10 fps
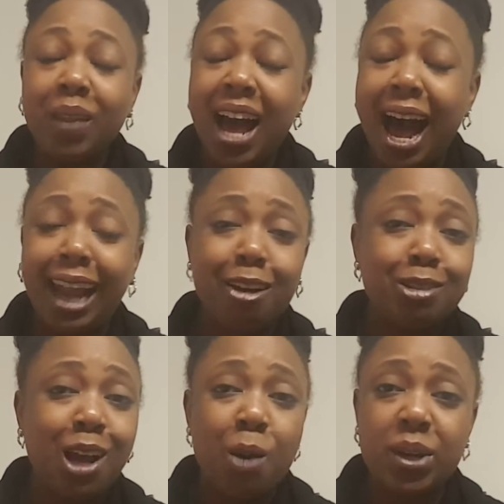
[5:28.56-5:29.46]
I
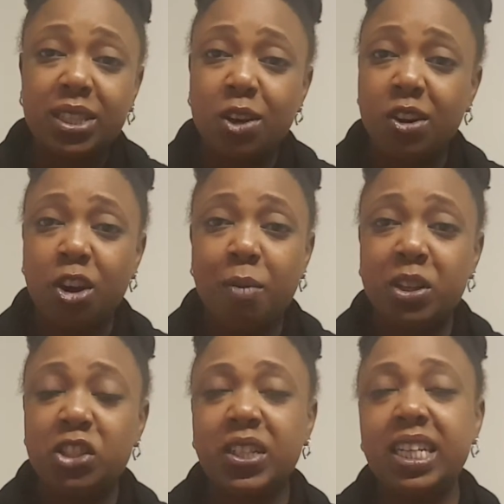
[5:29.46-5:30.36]
don't know what's going on,
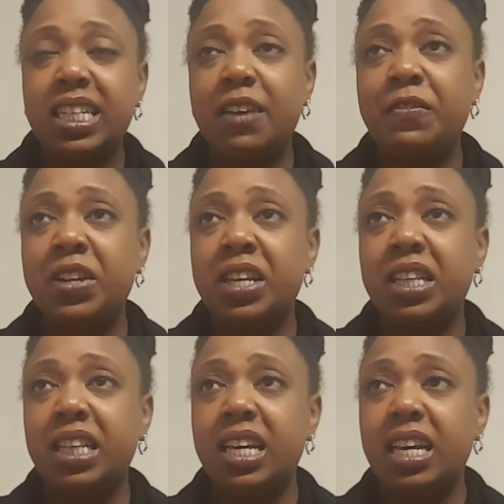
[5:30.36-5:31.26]
but Drita
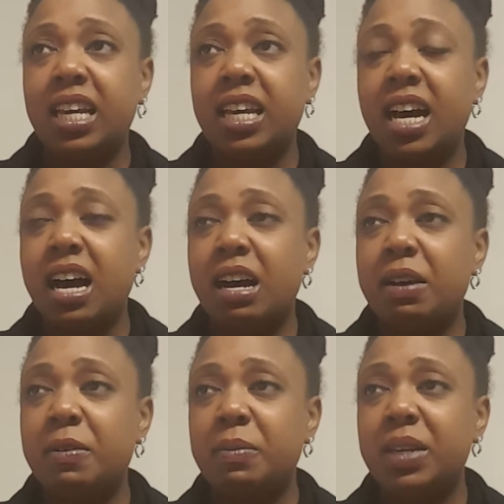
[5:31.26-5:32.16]
definitely
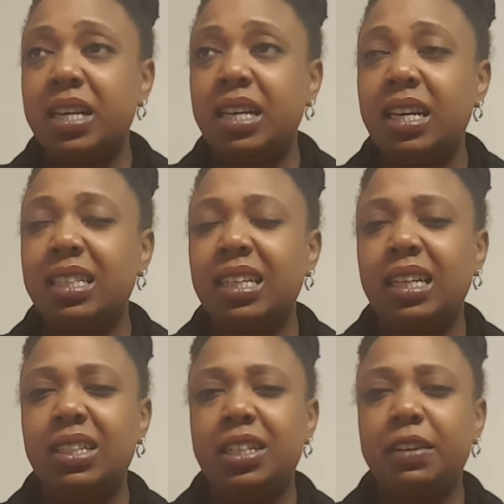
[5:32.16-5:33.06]
it is a
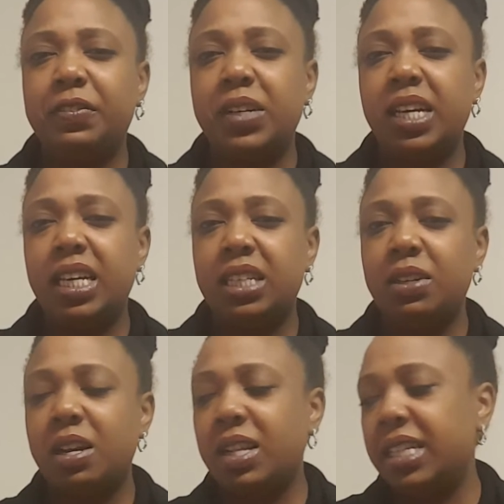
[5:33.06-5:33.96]
little different,
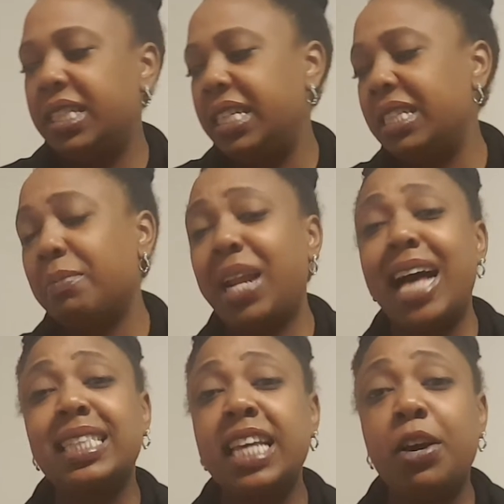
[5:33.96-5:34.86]
this season. But I
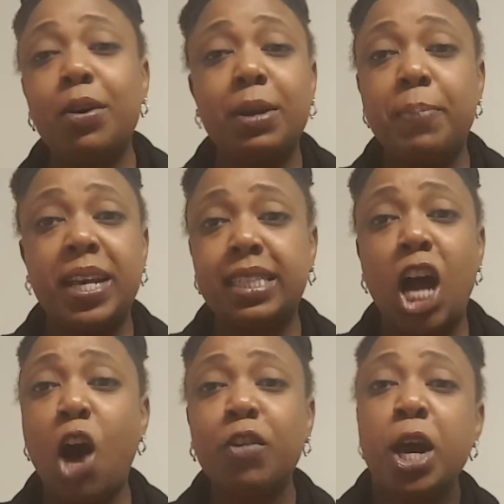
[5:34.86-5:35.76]
still am pissed
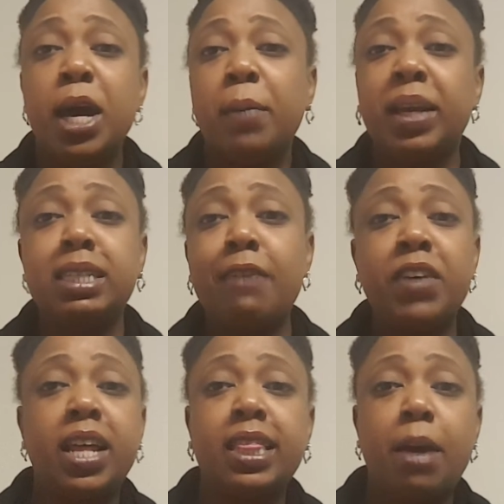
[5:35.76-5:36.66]
off because I
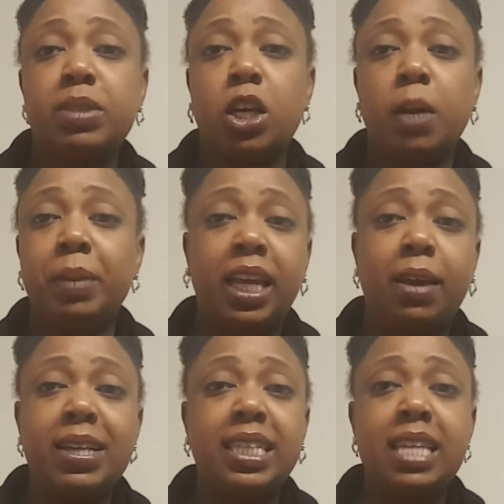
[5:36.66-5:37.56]
felt like that was a complete
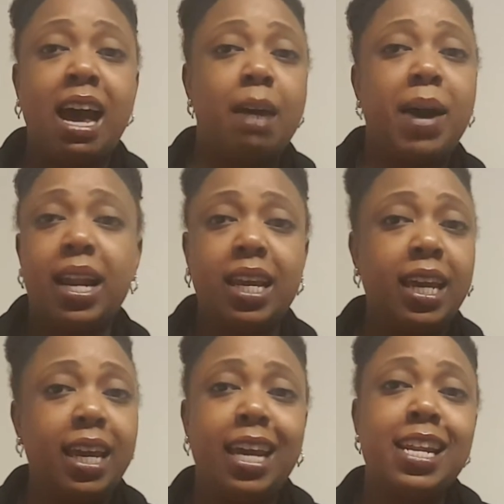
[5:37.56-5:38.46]
waste of time. I didn't
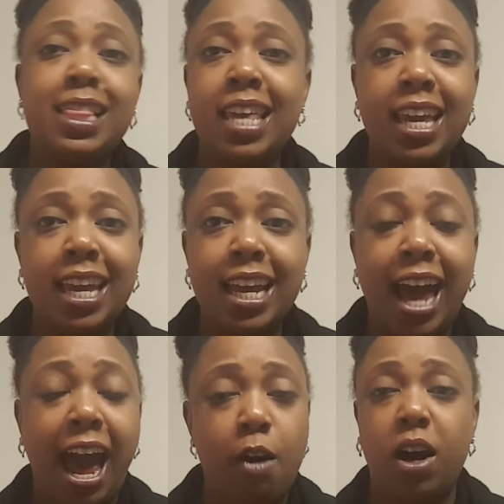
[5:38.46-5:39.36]
get anything
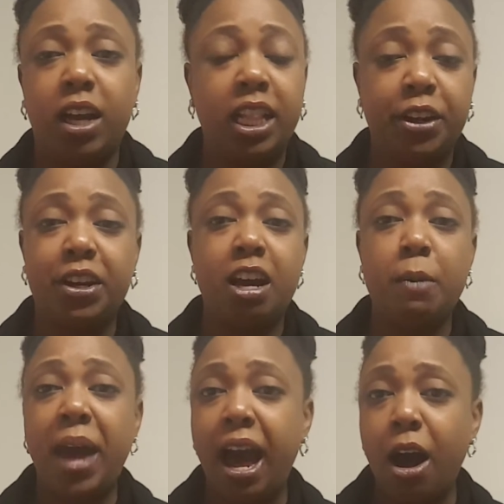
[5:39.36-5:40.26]
cleared
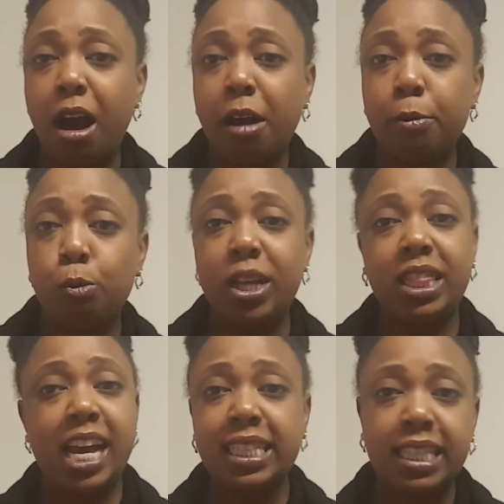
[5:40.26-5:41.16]
up with
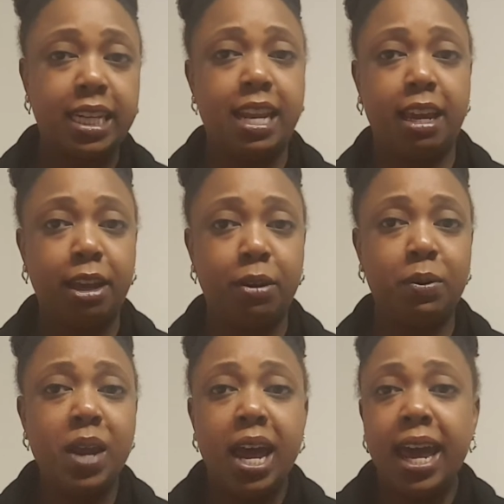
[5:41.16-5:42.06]
that sit
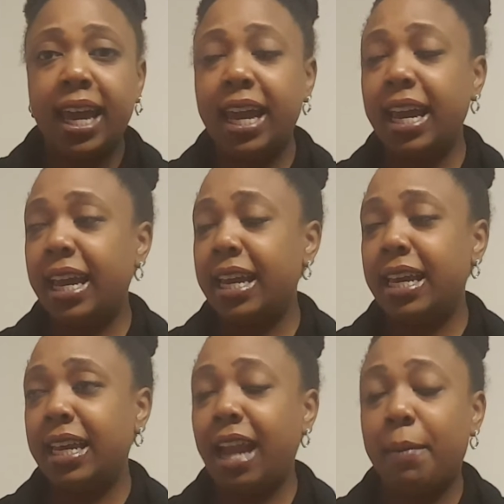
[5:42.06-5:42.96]
down.
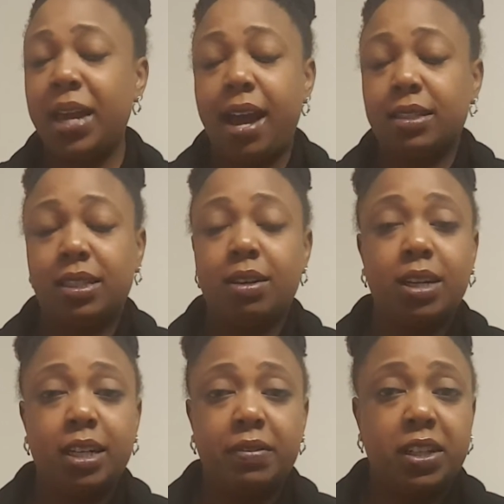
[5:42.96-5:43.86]
And I mean, I just
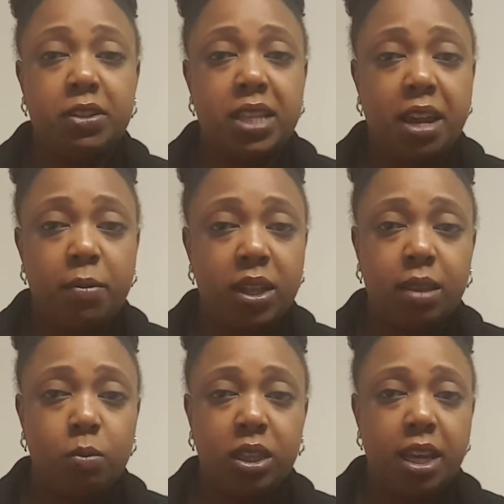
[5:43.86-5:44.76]
don't even understand what
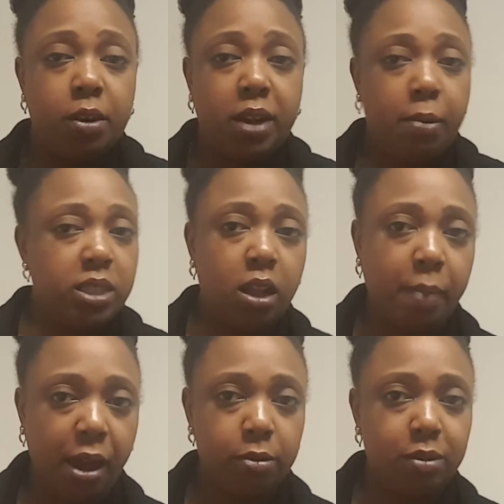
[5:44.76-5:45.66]
the hell that was all
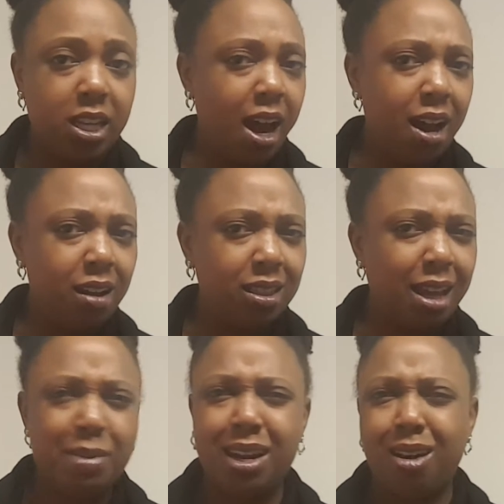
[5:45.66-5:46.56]
about. Y'all
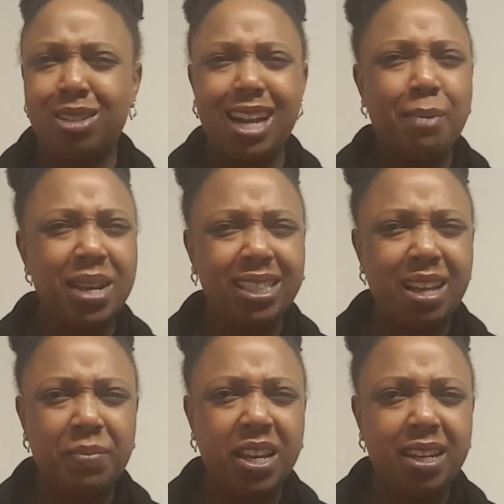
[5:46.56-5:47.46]
let me know. Did I miss
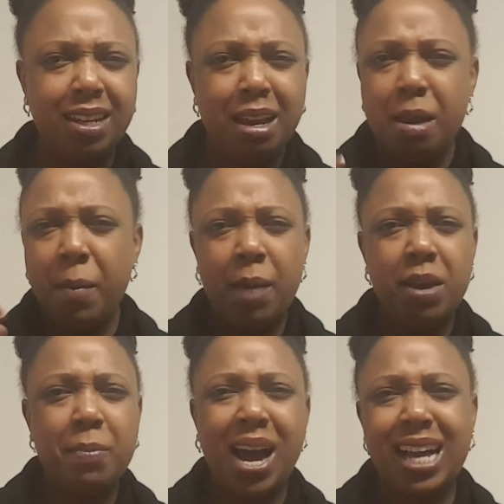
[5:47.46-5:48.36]
something?
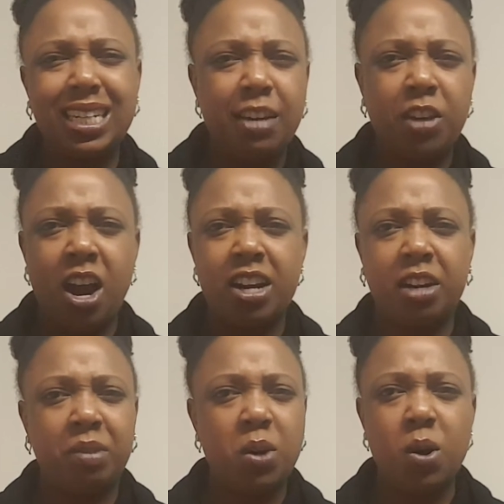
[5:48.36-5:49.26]
Maybe my DVR
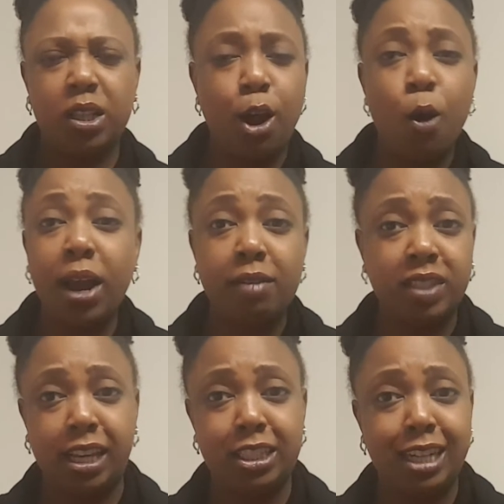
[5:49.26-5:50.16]
didn't record the whole
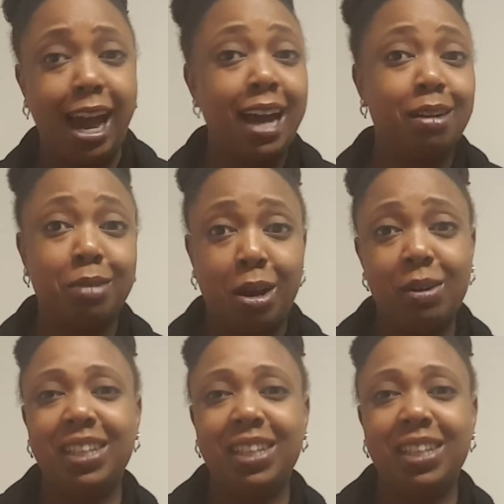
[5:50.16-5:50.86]
conversation. I don't know.